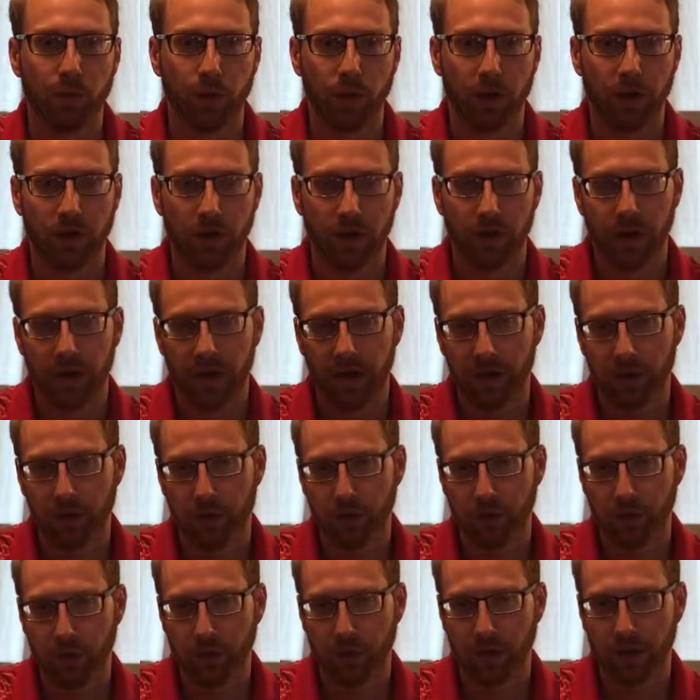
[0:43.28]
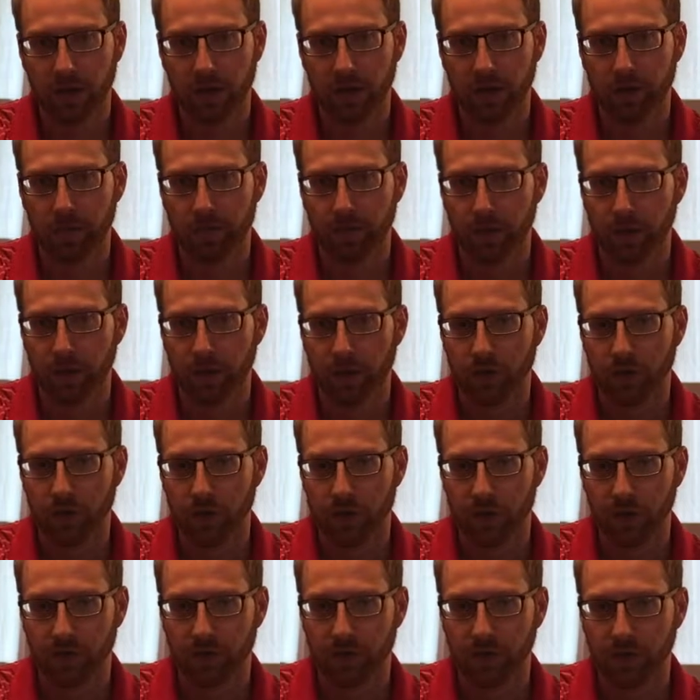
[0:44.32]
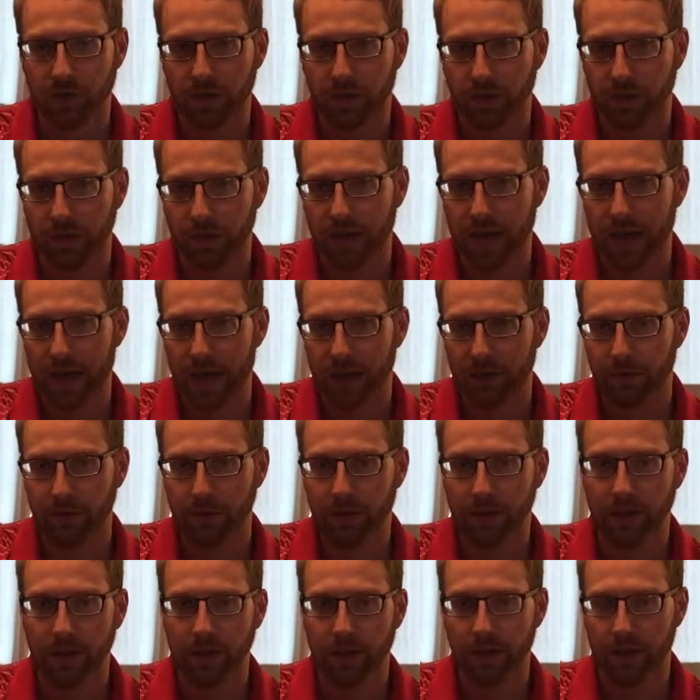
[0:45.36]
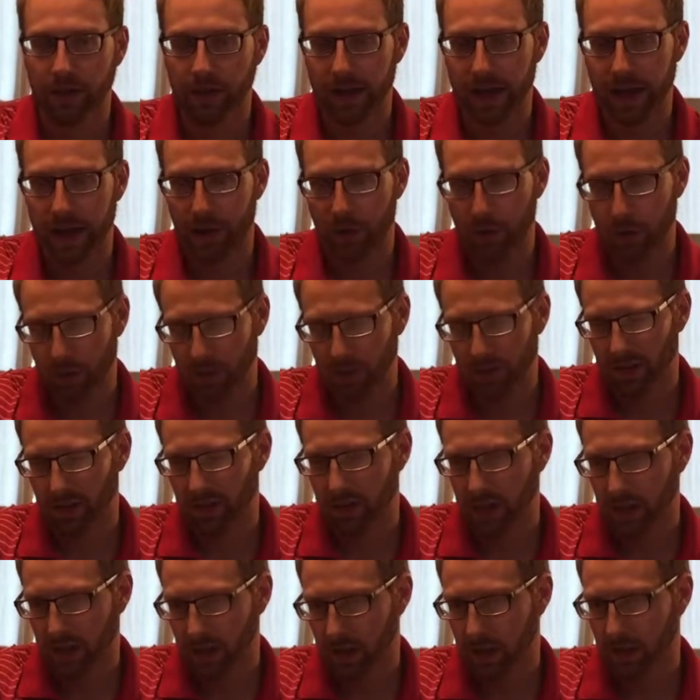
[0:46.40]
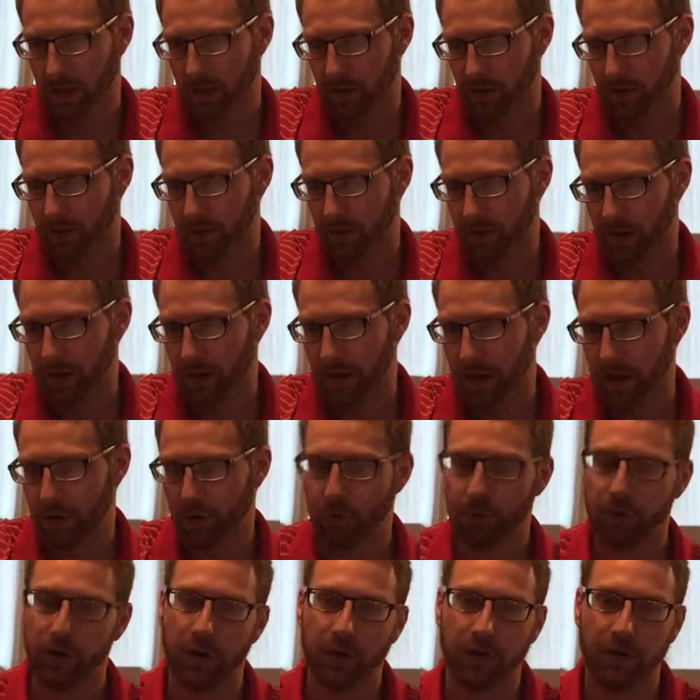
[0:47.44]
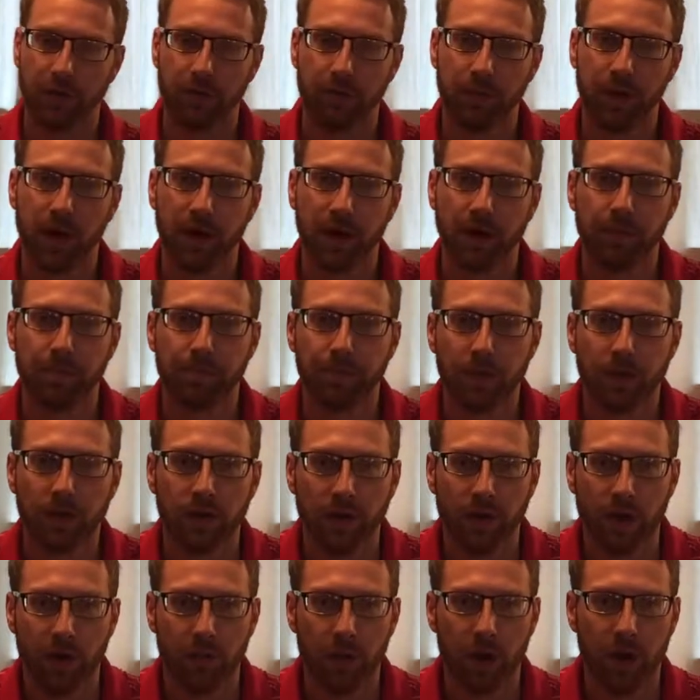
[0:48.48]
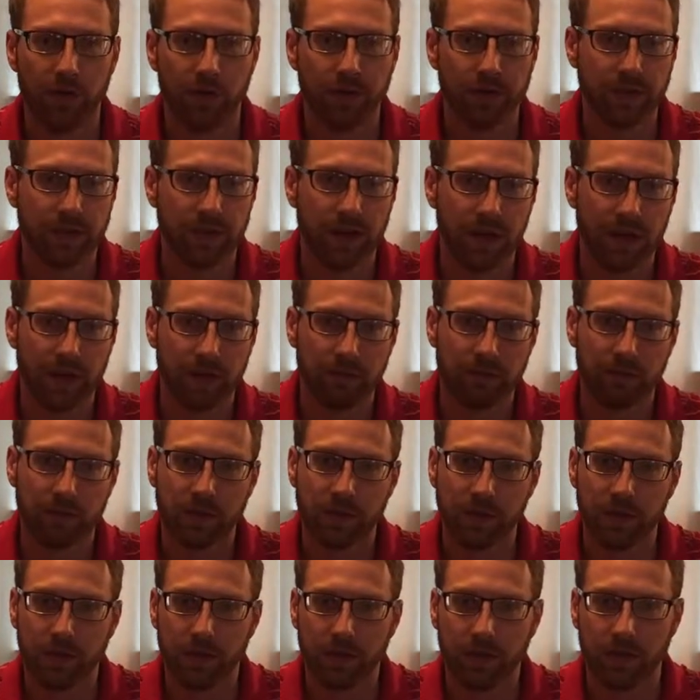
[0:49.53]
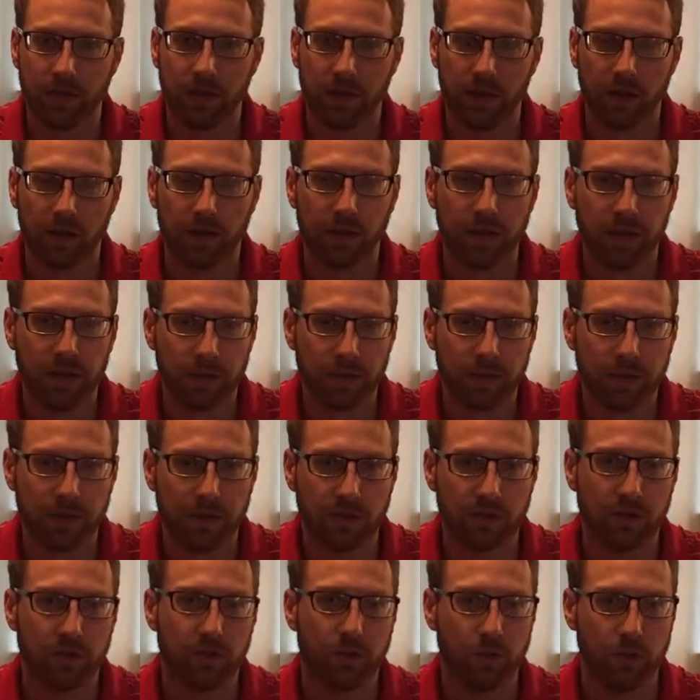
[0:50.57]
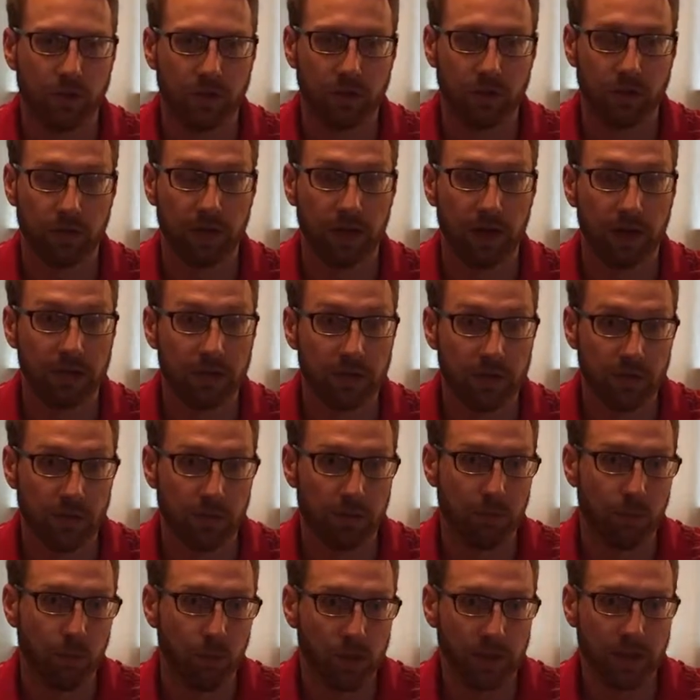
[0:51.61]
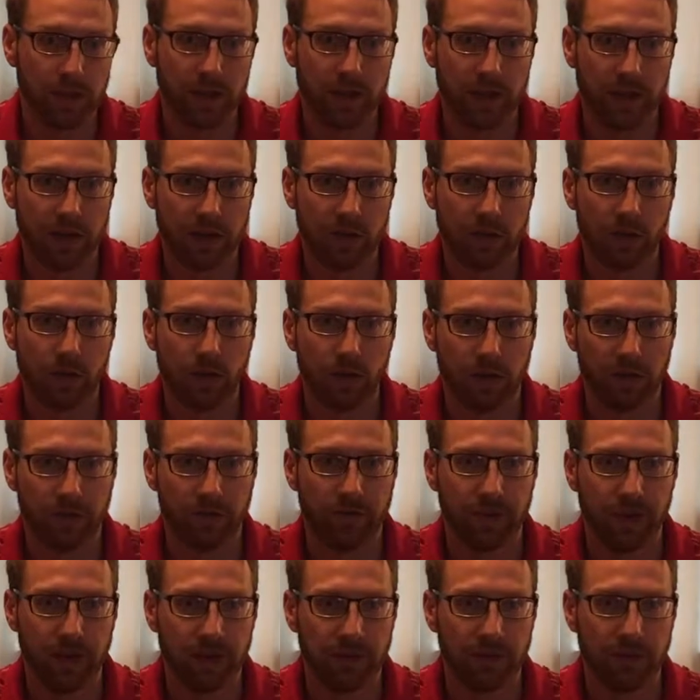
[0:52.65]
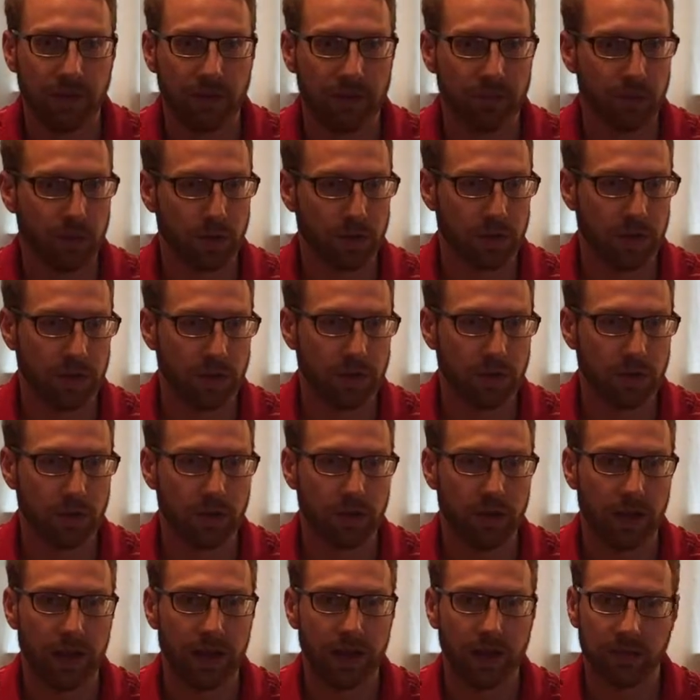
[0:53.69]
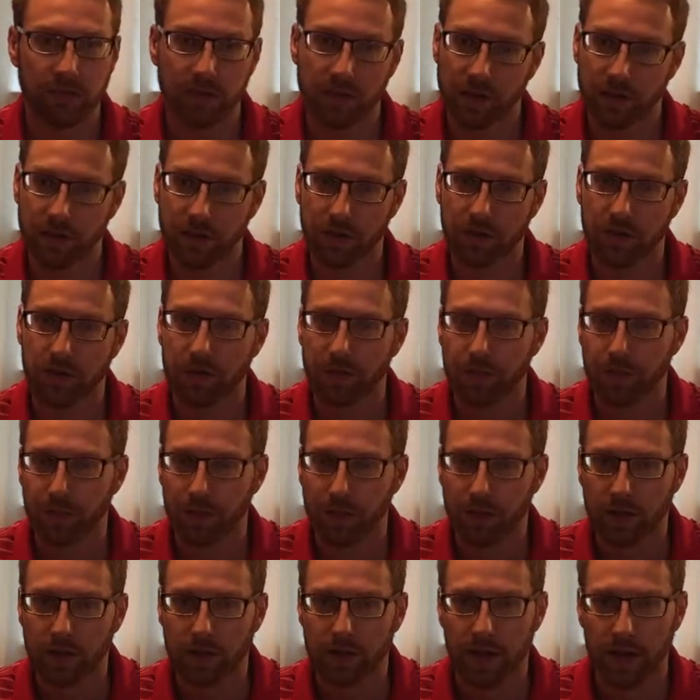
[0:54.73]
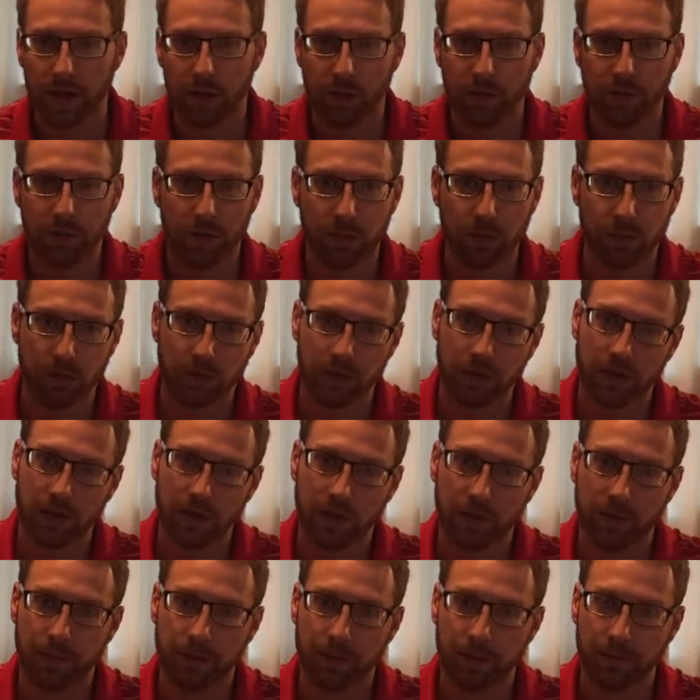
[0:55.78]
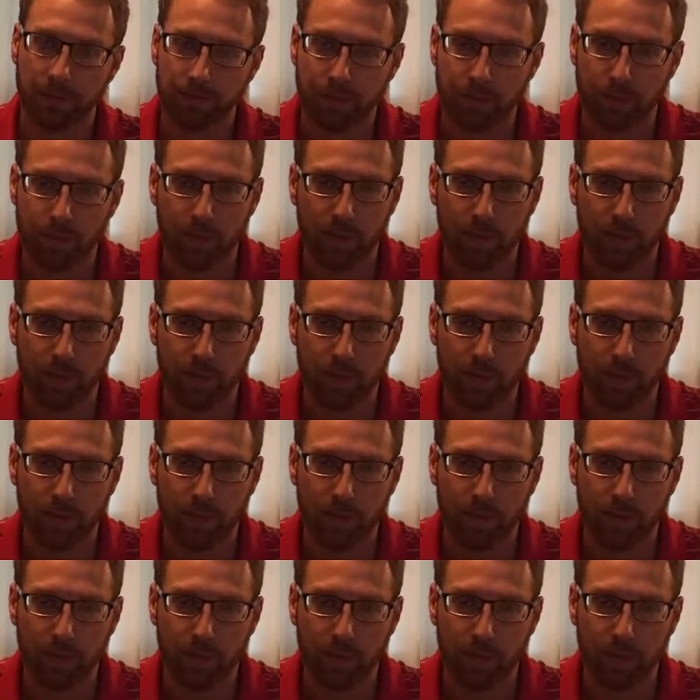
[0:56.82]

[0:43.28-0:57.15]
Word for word: where your ankle joint shifts laterally outwards like this to the lateral part of your body. Um, oftentimes, the ligaments which are there to support the ankle are affected, in particular the anterior talofibular ligament